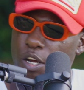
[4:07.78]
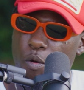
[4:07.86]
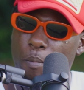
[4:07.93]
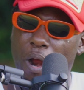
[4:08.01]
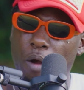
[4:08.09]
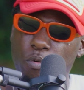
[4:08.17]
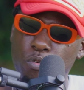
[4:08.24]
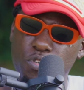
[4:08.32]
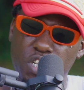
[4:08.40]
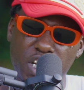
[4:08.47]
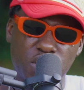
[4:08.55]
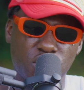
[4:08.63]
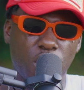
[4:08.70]
where my roots
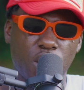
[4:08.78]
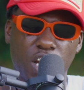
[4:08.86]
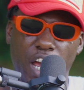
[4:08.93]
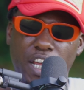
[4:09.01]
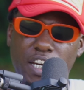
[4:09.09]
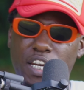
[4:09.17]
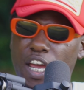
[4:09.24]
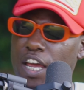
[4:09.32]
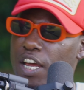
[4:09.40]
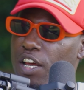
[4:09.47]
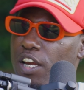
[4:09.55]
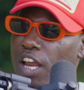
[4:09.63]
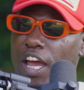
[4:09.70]
sit So I'm like,
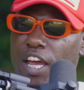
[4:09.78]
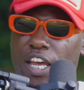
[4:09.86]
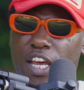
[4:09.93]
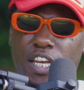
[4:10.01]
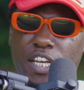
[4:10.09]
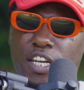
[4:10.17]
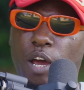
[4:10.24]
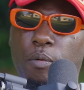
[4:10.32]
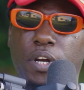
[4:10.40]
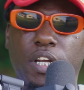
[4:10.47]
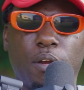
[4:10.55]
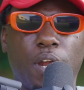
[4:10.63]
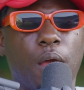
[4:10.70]
damn, like hell yeah. That when
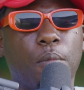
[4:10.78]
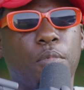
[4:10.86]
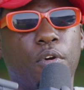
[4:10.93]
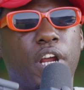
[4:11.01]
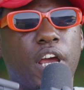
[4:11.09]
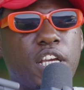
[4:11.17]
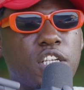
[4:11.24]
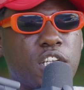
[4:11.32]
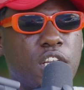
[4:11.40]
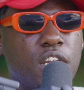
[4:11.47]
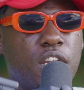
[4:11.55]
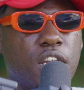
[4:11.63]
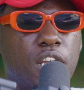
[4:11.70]
they were like, Brudda Haitian,
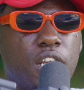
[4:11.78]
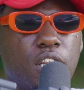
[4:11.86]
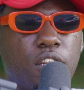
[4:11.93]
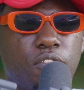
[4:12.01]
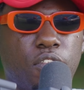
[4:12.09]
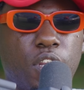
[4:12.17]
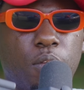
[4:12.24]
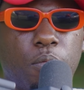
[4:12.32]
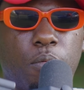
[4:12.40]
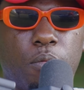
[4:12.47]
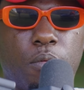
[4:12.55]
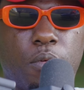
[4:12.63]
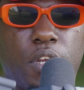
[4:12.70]
you feel me?
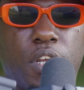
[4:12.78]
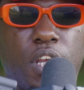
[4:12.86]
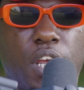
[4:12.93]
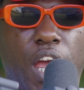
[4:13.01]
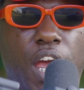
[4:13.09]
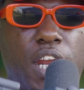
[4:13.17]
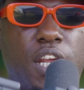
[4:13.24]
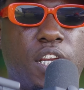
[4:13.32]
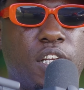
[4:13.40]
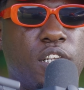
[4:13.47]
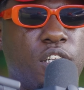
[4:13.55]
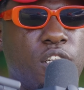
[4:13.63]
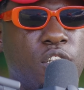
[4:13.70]
and they,
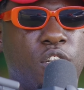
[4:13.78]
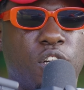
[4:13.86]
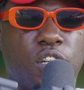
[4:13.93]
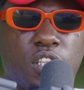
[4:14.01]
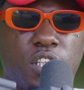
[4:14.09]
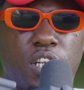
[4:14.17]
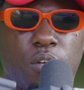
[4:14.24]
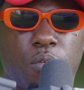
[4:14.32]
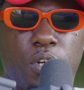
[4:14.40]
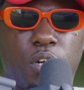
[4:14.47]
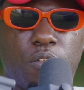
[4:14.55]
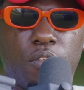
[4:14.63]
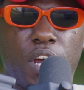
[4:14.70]
you know what I'm saying,
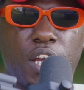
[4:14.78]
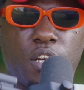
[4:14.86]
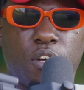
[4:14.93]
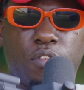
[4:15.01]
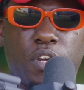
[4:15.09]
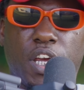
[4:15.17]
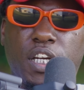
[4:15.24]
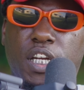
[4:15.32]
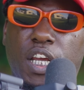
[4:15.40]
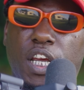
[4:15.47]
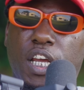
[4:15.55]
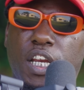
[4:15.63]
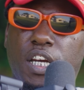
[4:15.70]
whatever, however. And
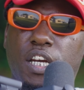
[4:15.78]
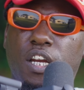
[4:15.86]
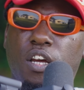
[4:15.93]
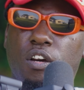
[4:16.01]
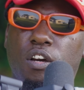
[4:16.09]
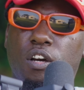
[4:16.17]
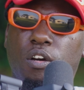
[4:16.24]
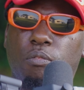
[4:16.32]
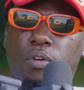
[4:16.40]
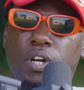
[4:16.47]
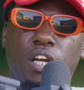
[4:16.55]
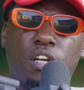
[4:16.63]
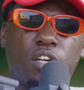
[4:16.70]
then uh,
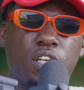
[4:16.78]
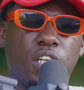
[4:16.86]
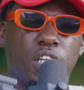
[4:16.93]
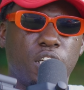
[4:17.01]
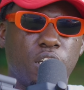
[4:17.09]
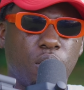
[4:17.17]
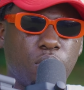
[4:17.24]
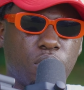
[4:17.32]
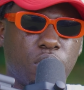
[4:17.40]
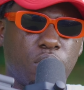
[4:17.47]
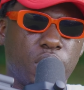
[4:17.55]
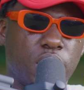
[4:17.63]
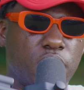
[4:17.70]
when I looked in up
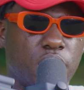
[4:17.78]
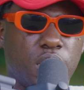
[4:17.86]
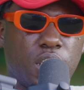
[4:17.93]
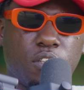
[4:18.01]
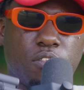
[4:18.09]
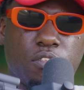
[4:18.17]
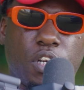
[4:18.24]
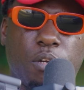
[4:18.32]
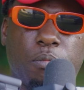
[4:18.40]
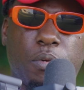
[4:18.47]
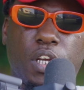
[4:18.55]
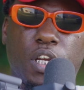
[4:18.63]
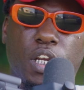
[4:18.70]
to it, the shit, you feel me?
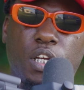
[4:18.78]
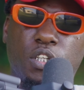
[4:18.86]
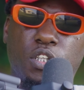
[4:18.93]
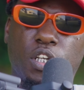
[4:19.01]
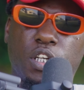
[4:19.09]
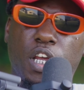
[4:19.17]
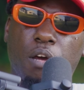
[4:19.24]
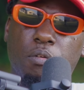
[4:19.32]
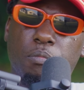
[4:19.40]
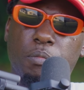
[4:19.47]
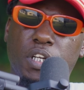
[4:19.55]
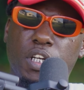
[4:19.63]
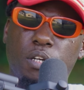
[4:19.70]
It shit that was
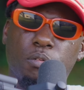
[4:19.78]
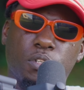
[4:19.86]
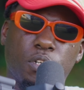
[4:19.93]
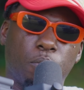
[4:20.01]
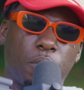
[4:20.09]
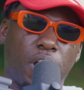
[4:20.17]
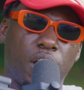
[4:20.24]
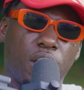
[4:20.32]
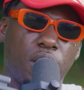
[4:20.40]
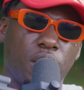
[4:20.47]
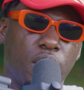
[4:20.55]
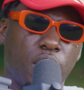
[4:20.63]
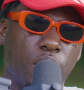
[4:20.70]
mean. It was on my,
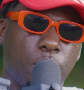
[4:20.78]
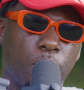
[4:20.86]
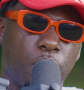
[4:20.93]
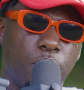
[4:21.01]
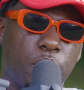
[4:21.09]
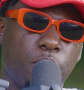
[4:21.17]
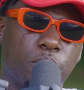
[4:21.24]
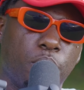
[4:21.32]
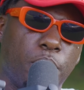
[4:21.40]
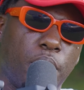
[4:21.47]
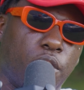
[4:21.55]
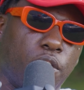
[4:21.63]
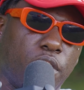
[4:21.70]
it was on my
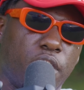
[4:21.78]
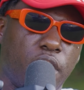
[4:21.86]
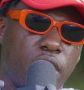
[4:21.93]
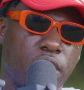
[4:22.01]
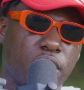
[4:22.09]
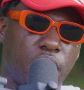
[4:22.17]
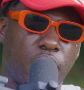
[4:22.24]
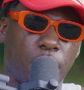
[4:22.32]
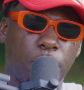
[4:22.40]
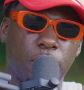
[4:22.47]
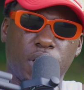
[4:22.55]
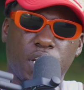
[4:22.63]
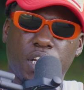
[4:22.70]
granddad's side, but